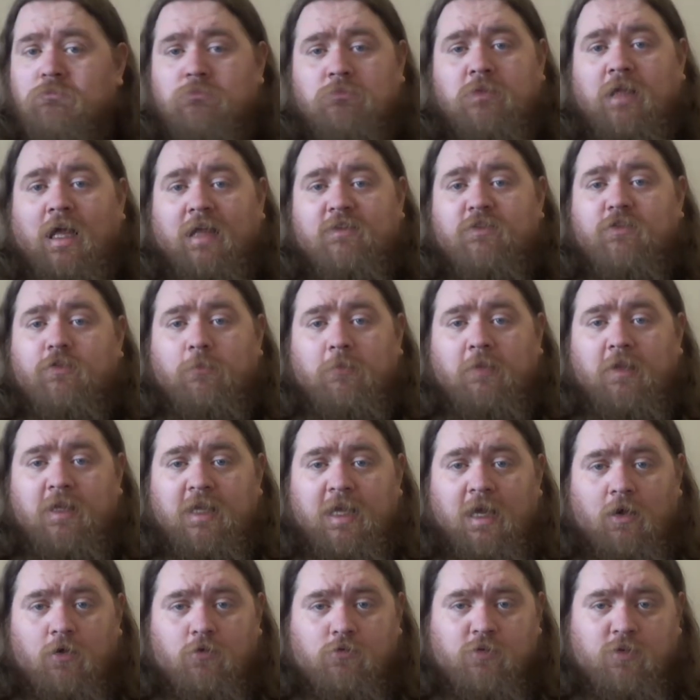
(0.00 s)
that's something
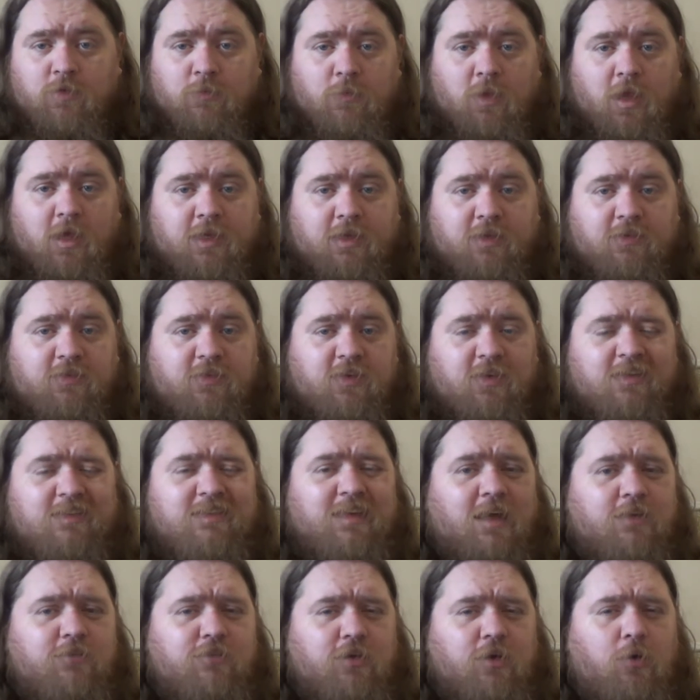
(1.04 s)
the algorithm likes. It's
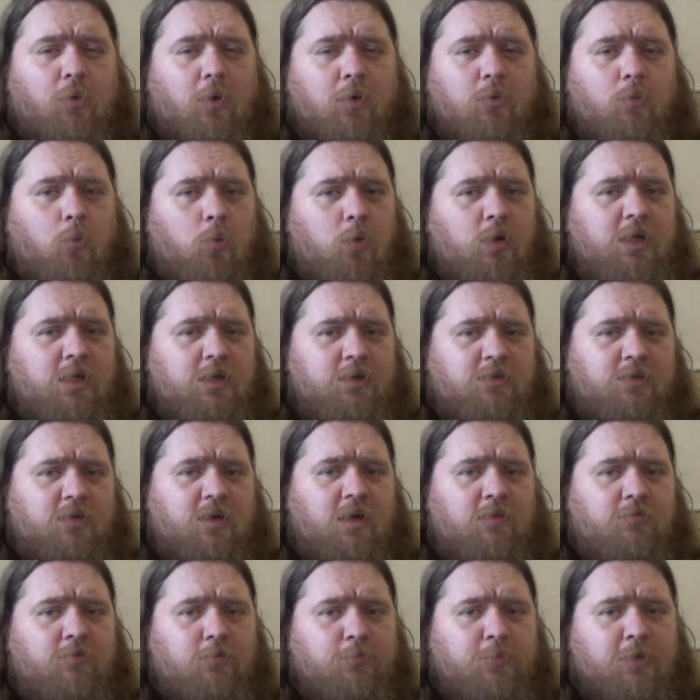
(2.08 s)
actually quite weird.
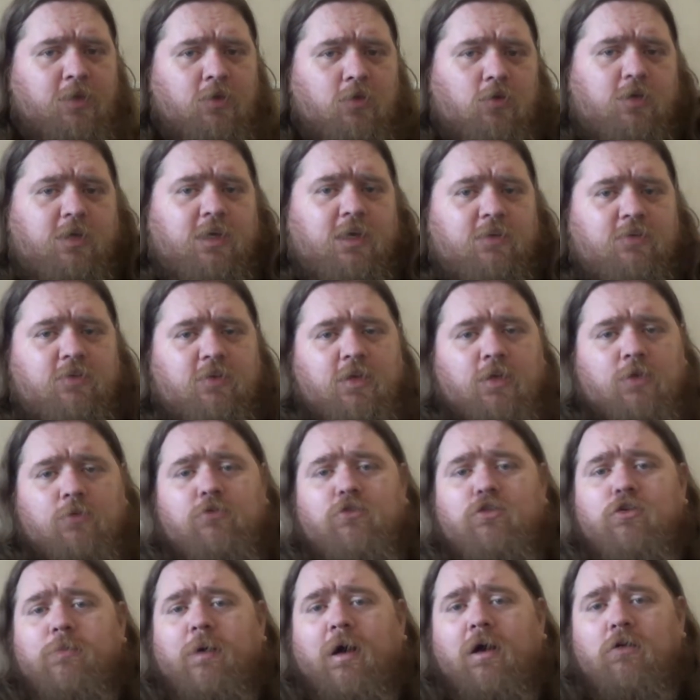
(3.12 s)
I've been looking into the
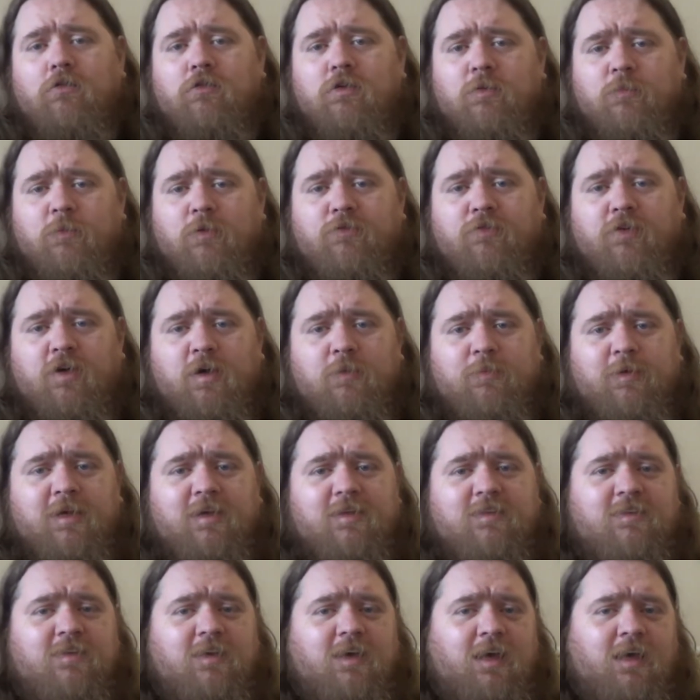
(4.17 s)
YouTube algorithm a fair
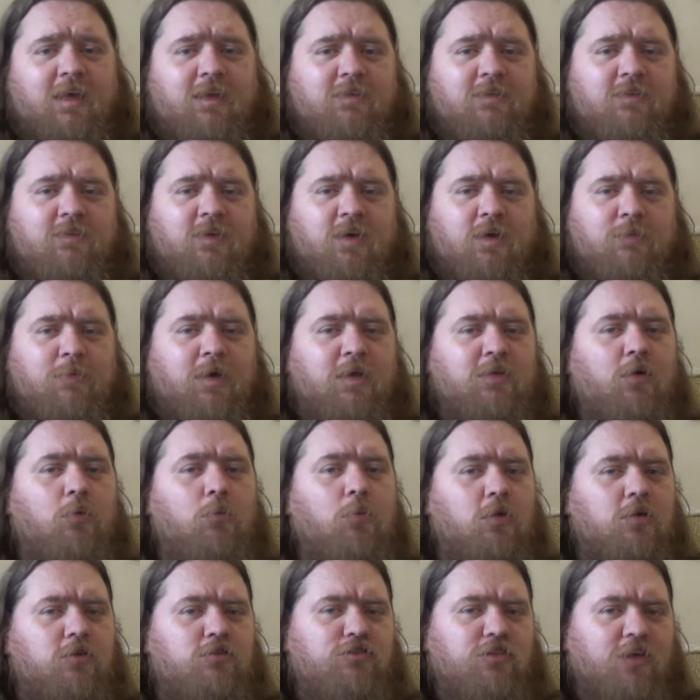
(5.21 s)
bit, and I don't
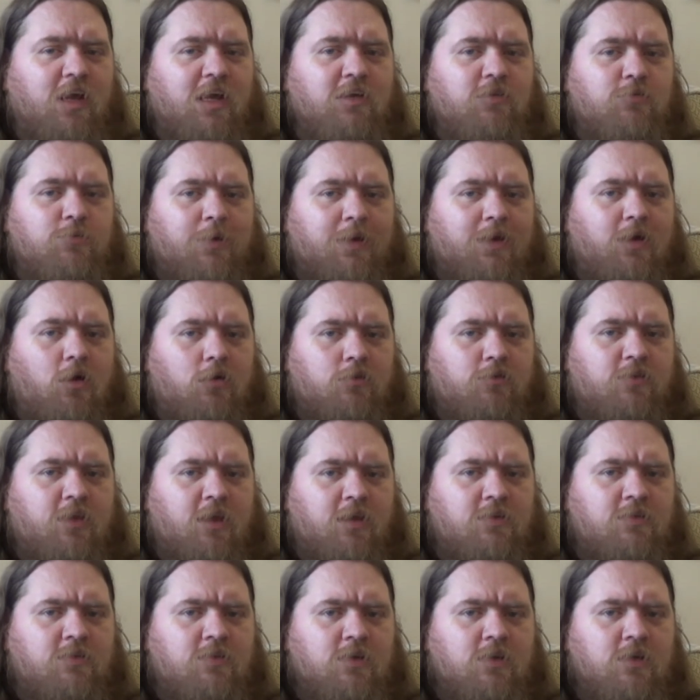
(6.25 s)
want to change my
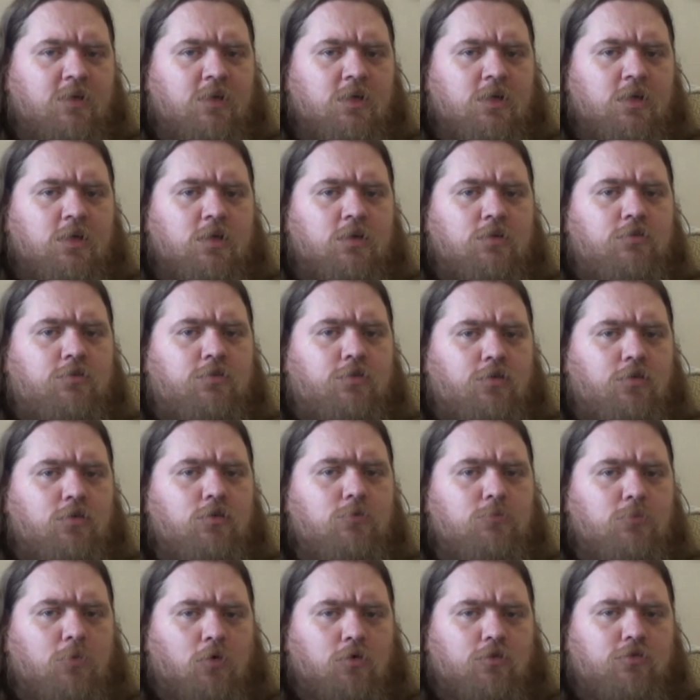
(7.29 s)
content
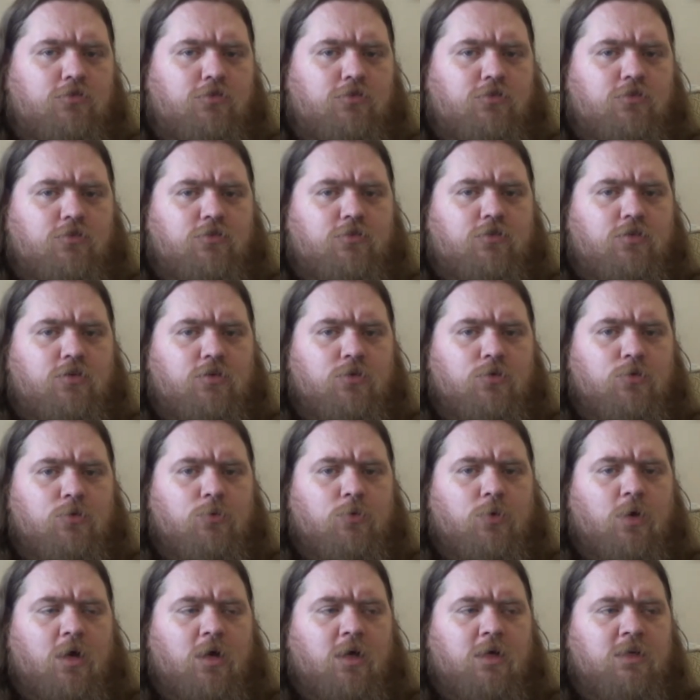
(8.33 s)
too much
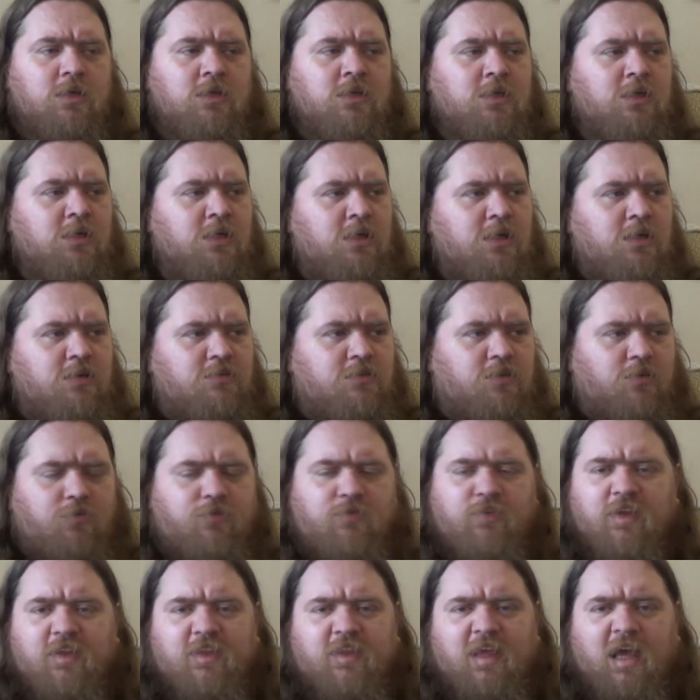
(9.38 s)
to
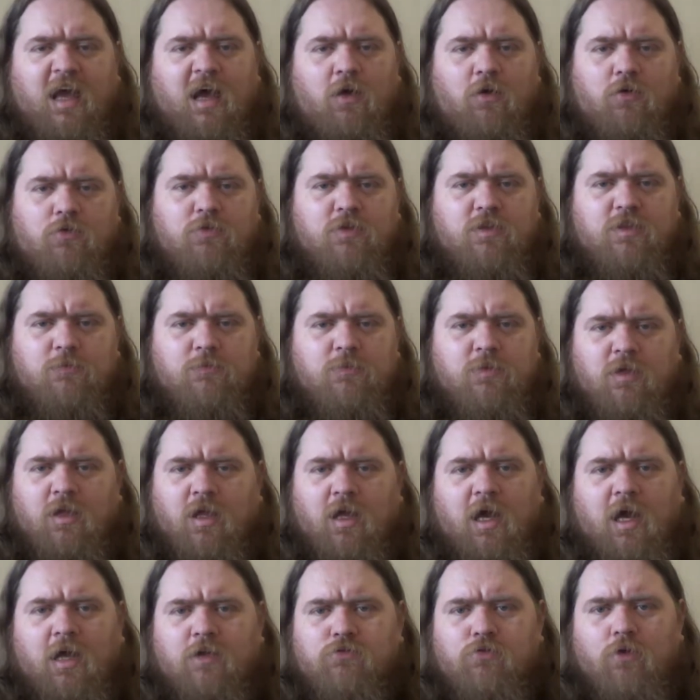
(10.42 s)
fit the algorithm.
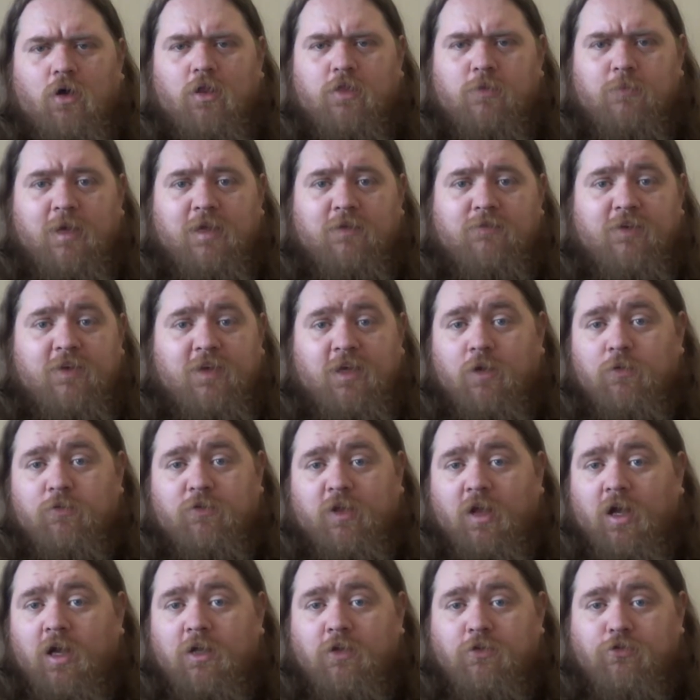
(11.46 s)
Like, I'd rather make videos
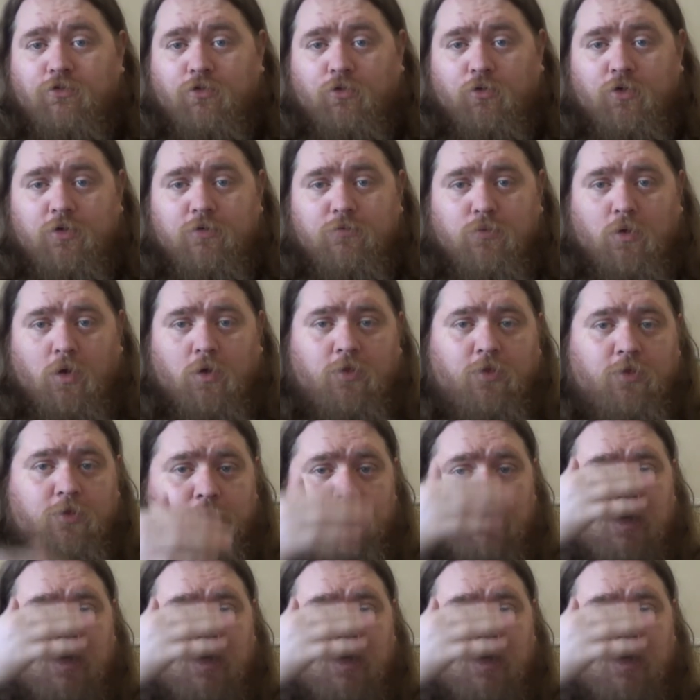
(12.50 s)
that I enjoy rather than